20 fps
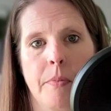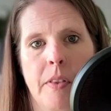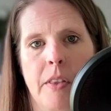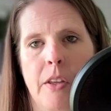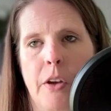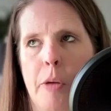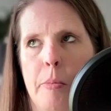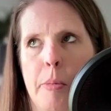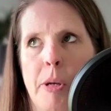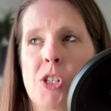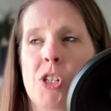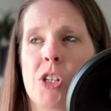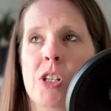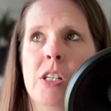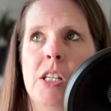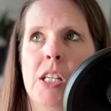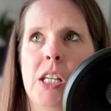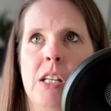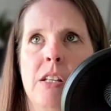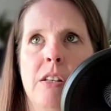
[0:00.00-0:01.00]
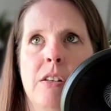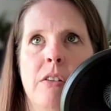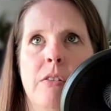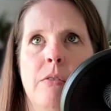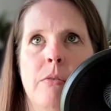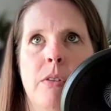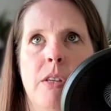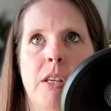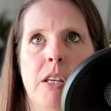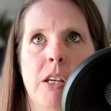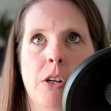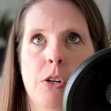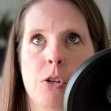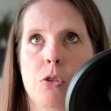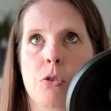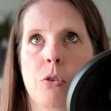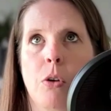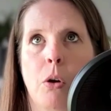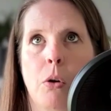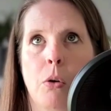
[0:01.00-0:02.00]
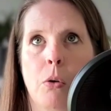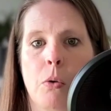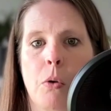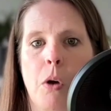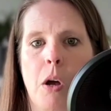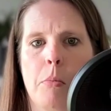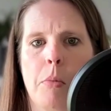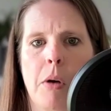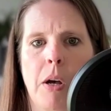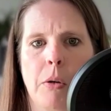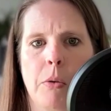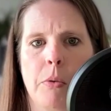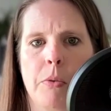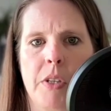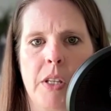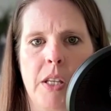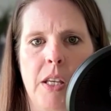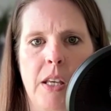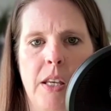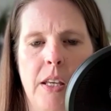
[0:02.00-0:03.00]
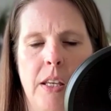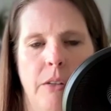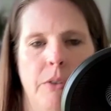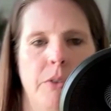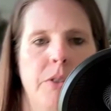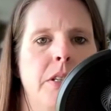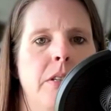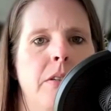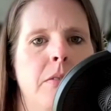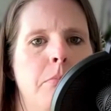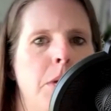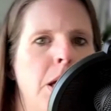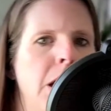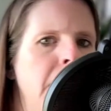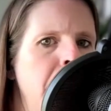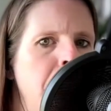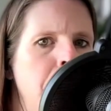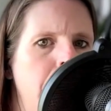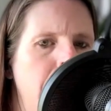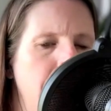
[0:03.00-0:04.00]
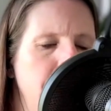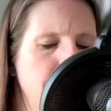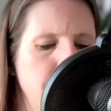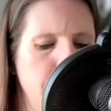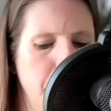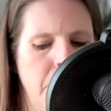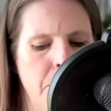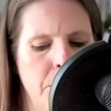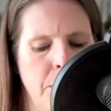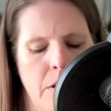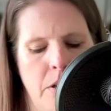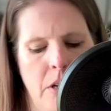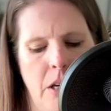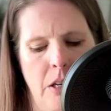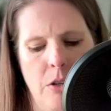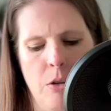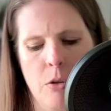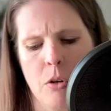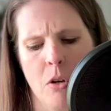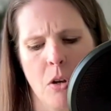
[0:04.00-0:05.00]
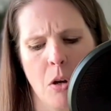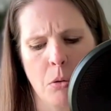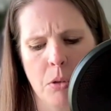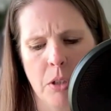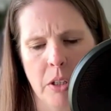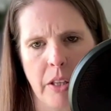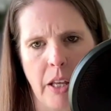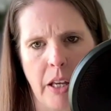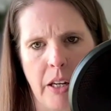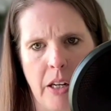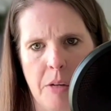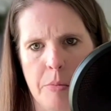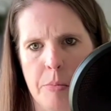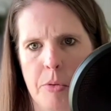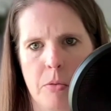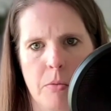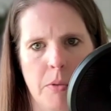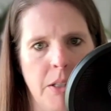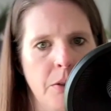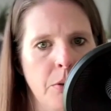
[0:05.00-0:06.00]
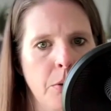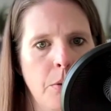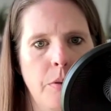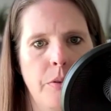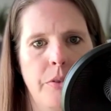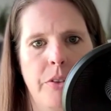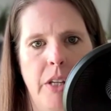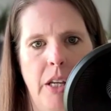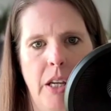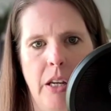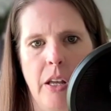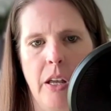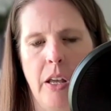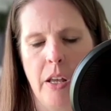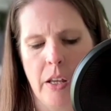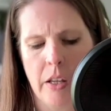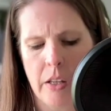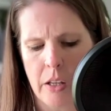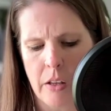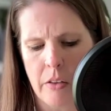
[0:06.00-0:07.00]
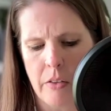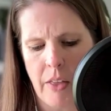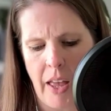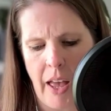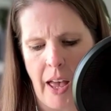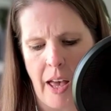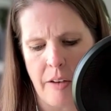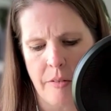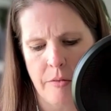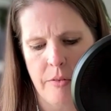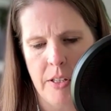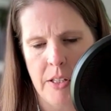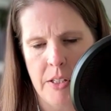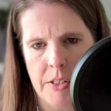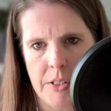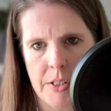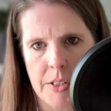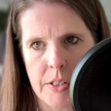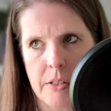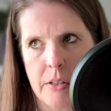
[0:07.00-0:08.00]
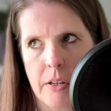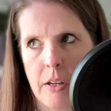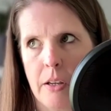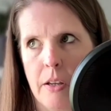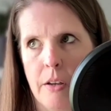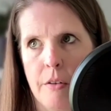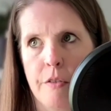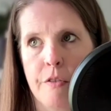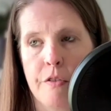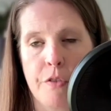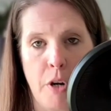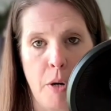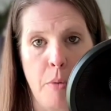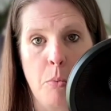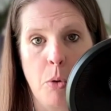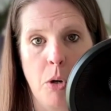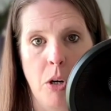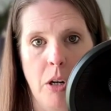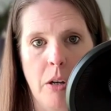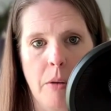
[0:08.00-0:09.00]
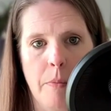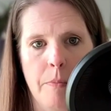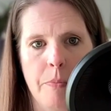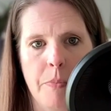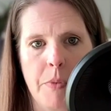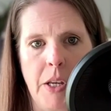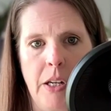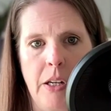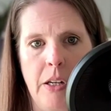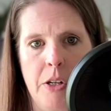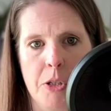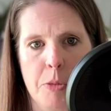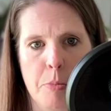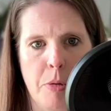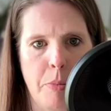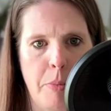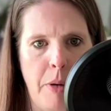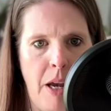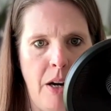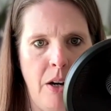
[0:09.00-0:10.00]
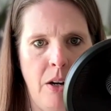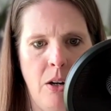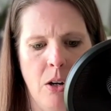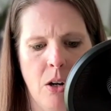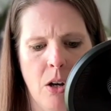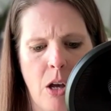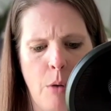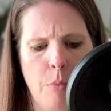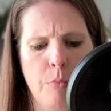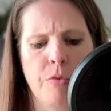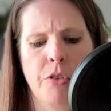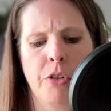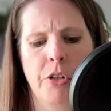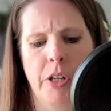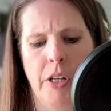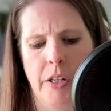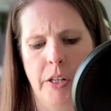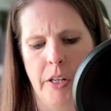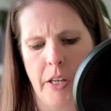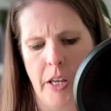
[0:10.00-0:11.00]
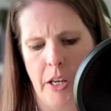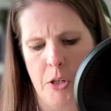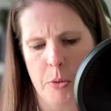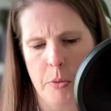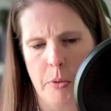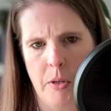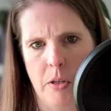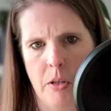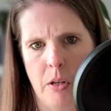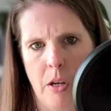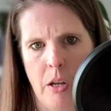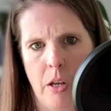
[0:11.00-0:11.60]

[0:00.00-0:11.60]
Now, I mentioned in the intro about the Hilton Meeting Maximizer, and you can go look that up and read the whole thing. They have this framework, and it is prepare, comfort, and engagement.